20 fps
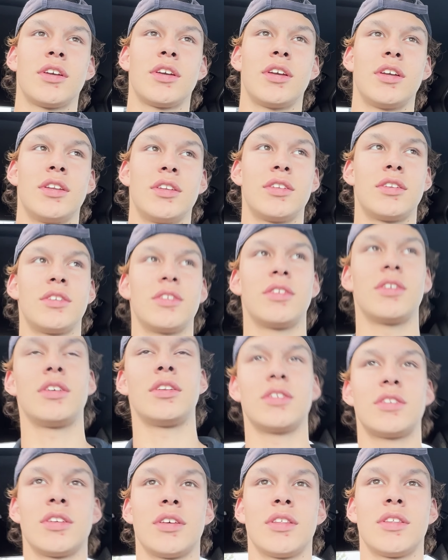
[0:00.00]
and
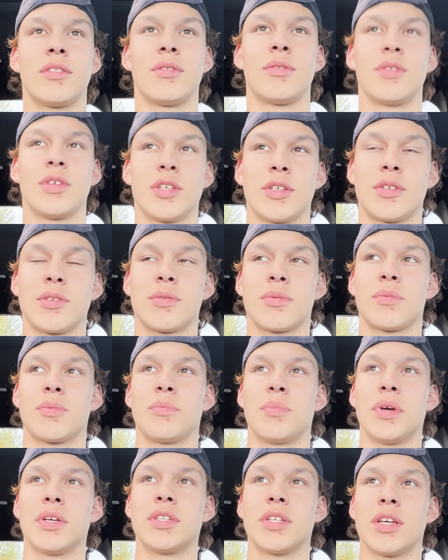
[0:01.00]
into this
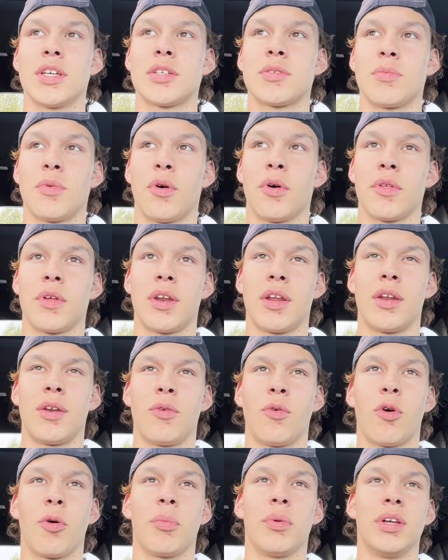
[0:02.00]
business more than it
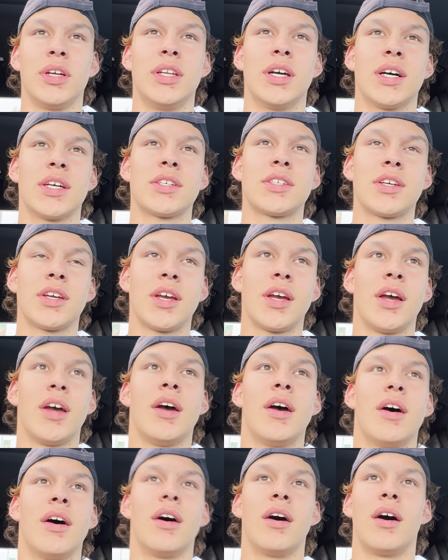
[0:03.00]
normally does.
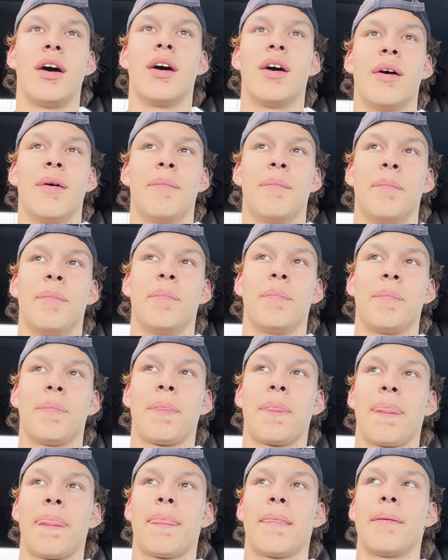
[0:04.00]
Um,
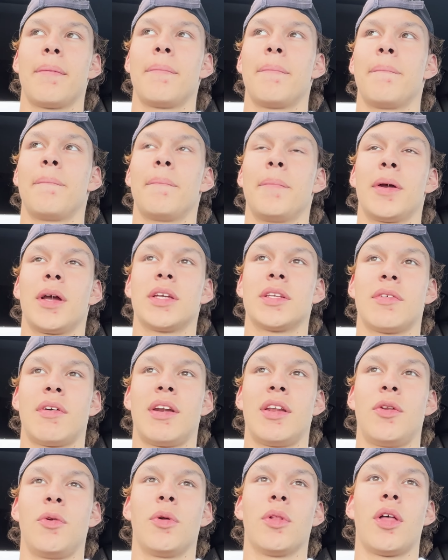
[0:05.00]
because I've had
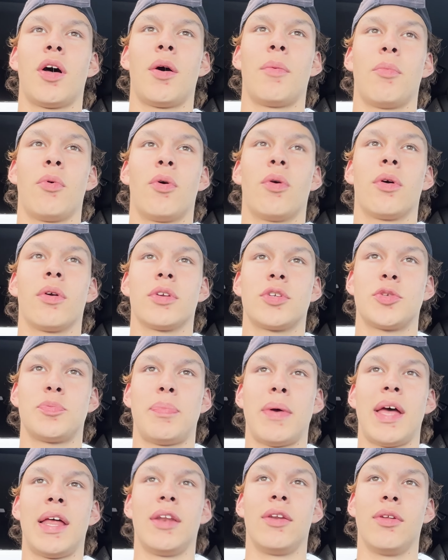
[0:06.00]
to do a lot more
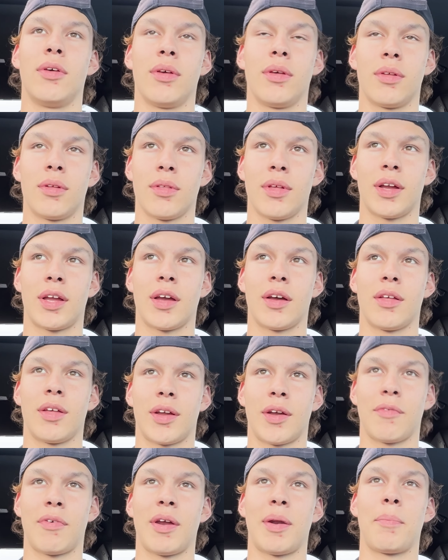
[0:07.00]
spend, like like
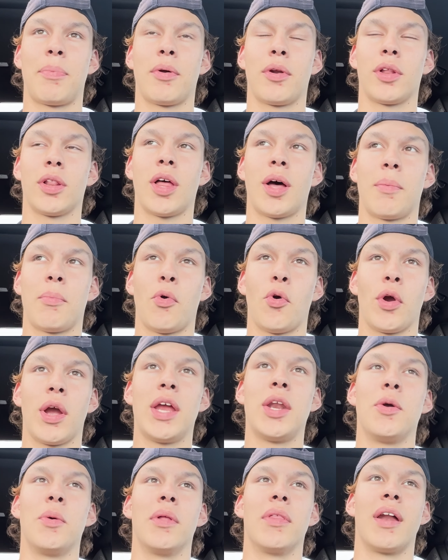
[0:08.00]
I've had to put a lot more
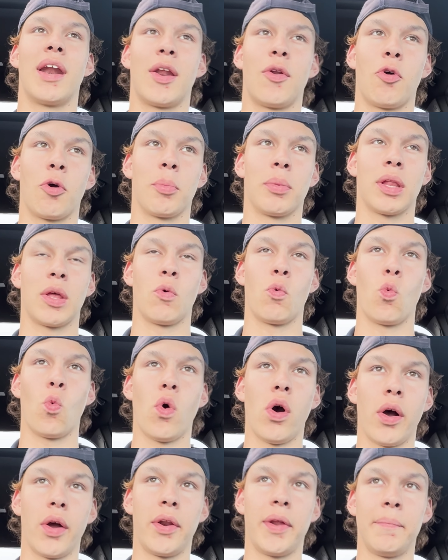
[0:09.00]
into it than I normally
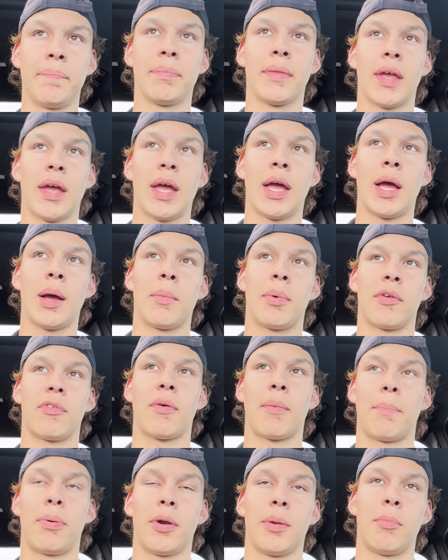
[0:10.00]
would. But if
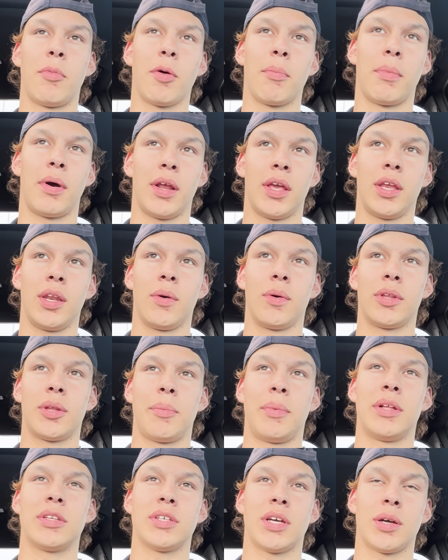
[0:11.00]
I'm putting more money into it, that
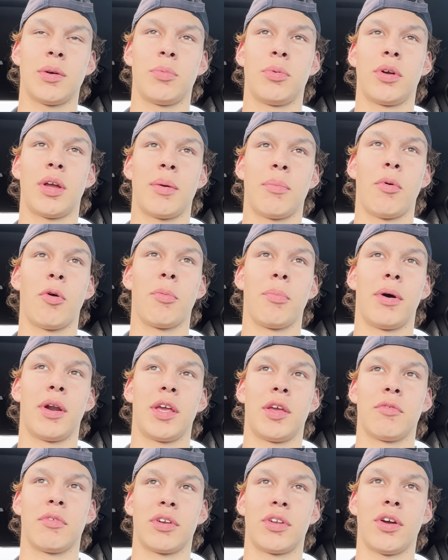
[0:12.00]
means I will get more money
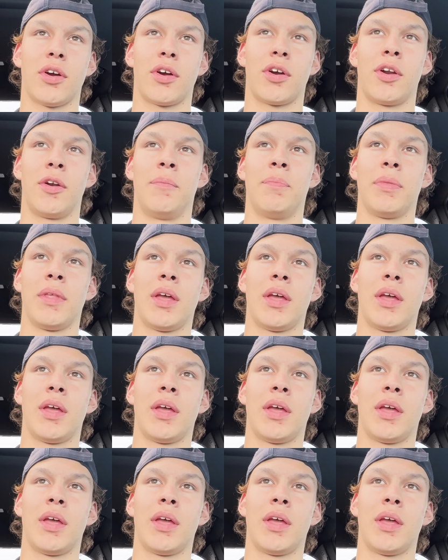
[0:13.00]
in return.